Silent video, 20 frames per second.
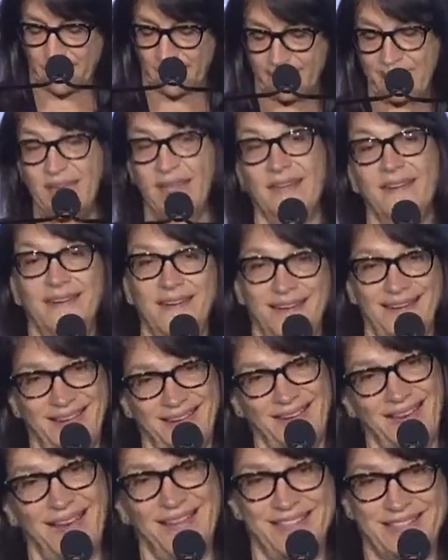Then
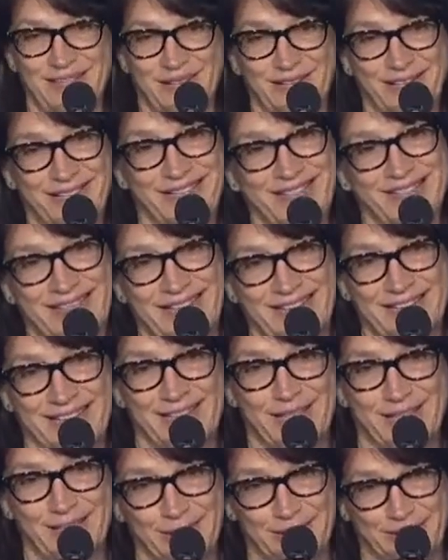I started a
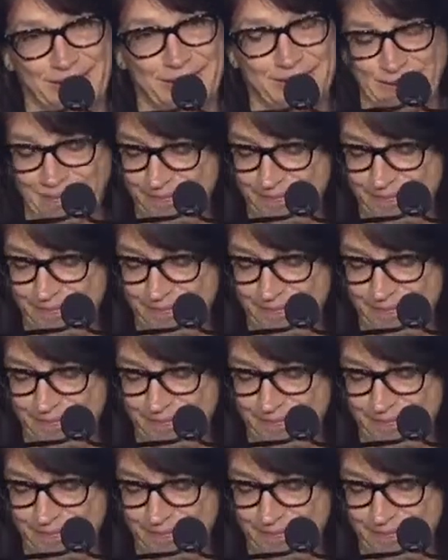second talk.